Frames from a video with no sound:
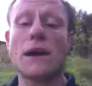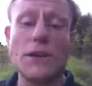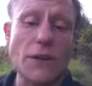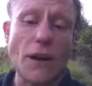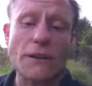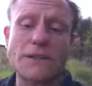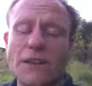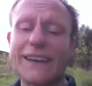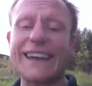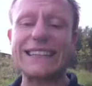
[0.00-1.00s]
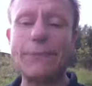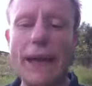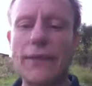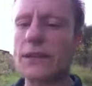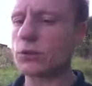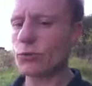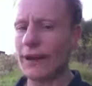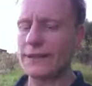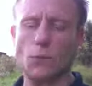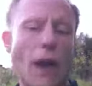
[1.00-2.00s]
you're not going to expect this
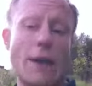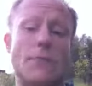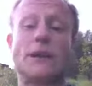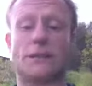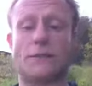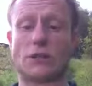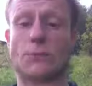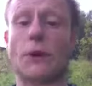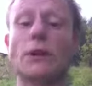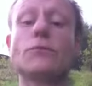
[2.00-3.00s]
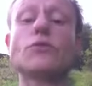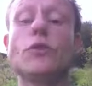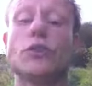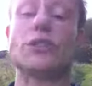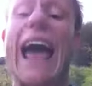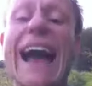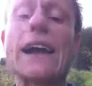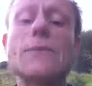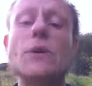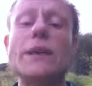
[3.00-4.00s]
straight away, because you've got to build up trust
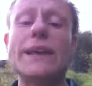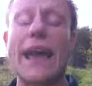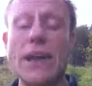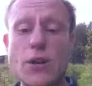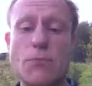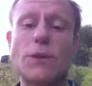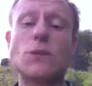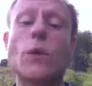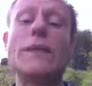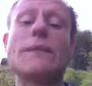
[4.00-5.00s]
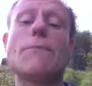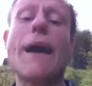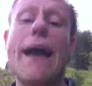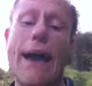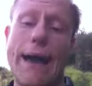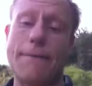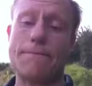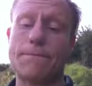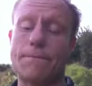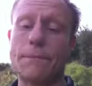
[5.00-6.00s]
and communication between the pair.
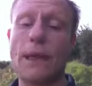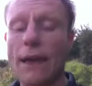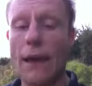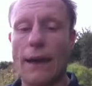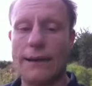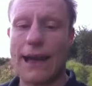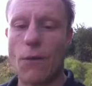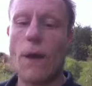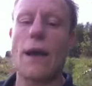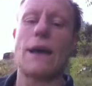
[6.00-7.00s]
Now,